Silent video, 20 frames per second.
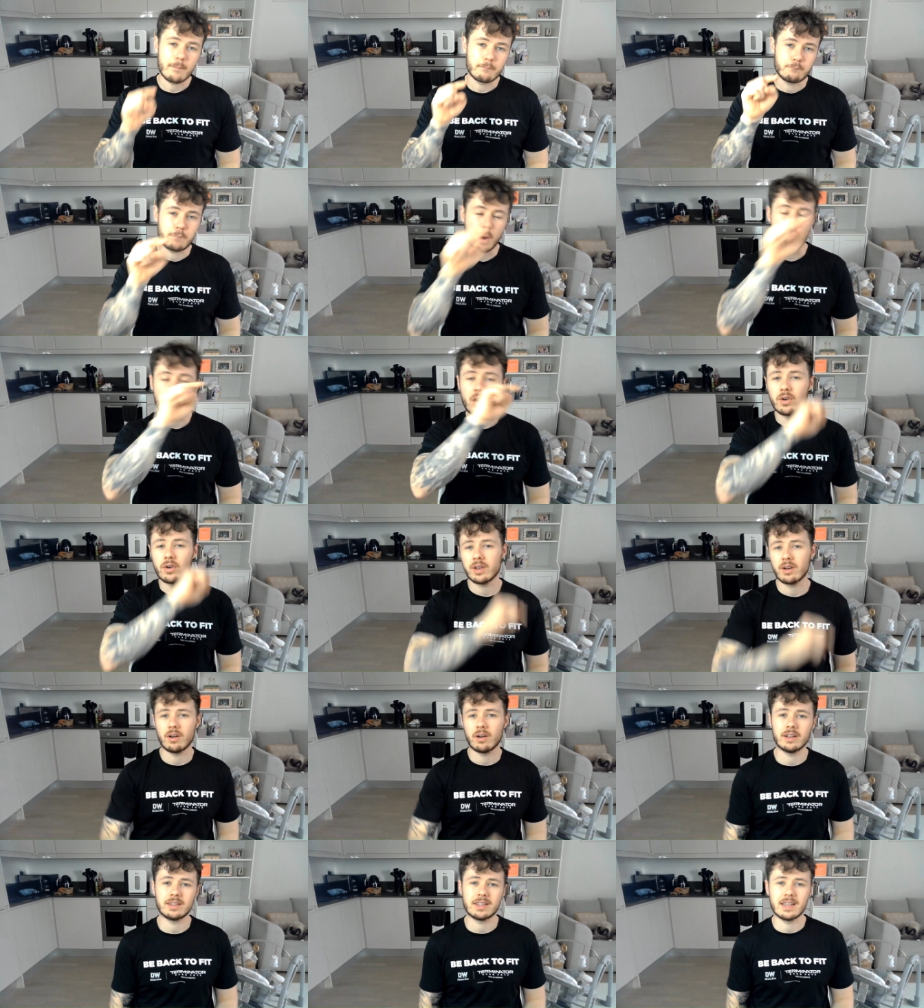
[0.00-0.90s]
Buckle
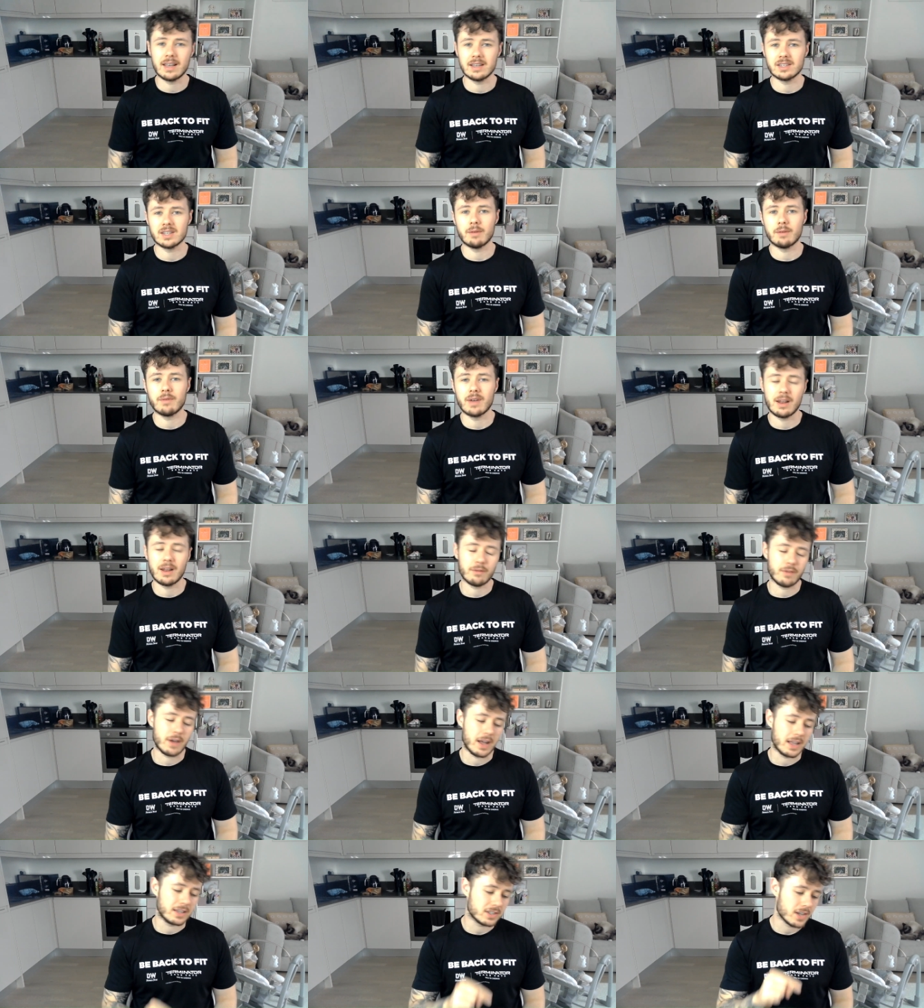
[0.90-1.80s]
your ideas up, Villa
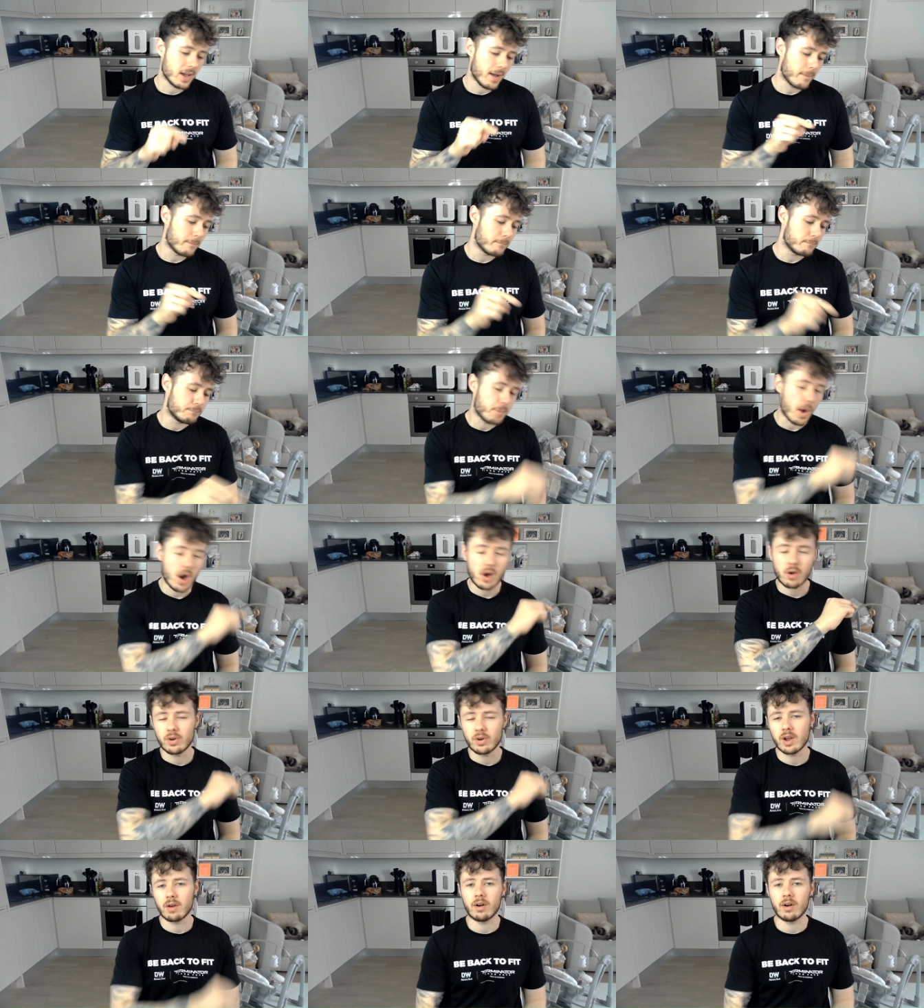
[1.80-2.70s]
fans.
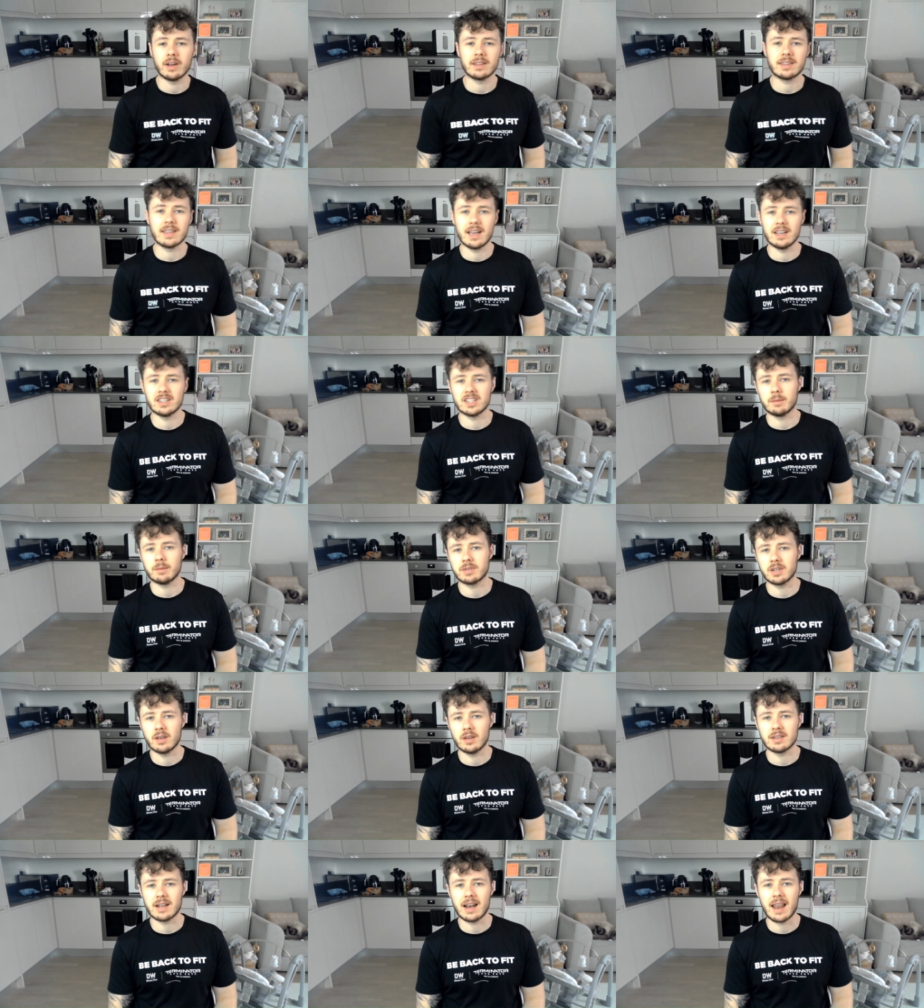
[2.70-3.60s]
Buckle your ideas up to
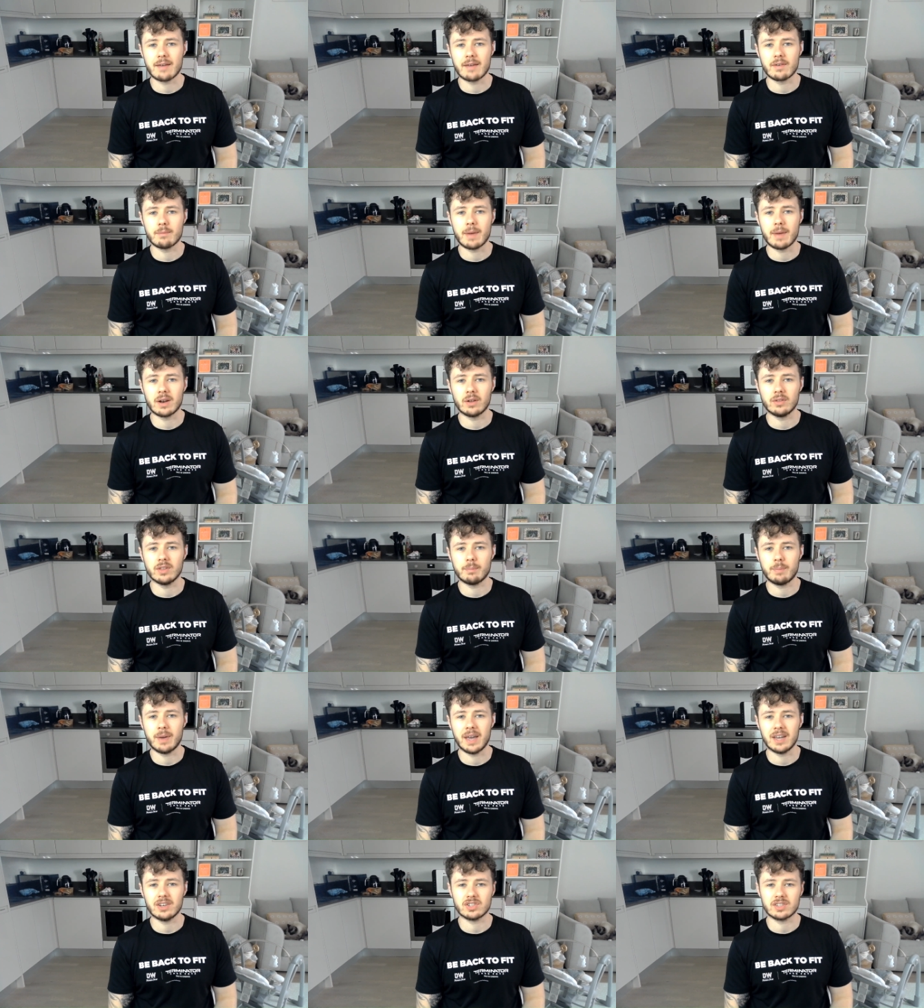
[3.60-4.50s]
those 11 men on the
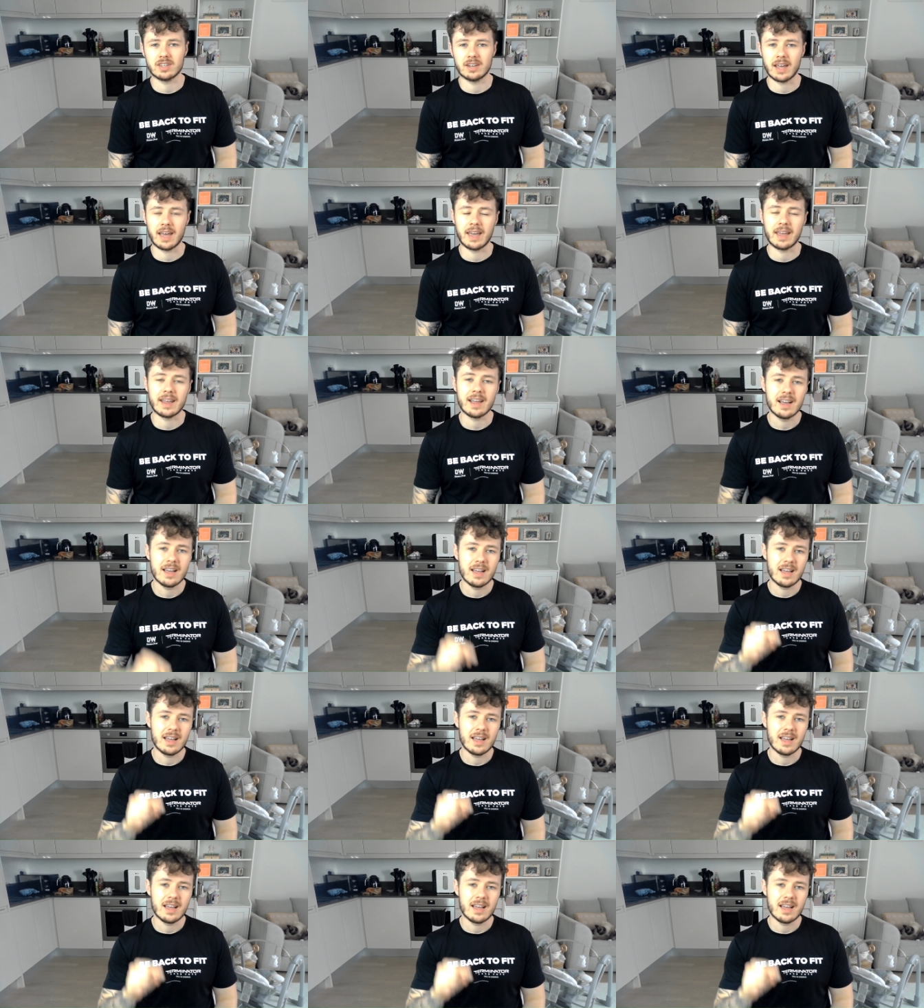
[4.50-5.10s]
pitch today.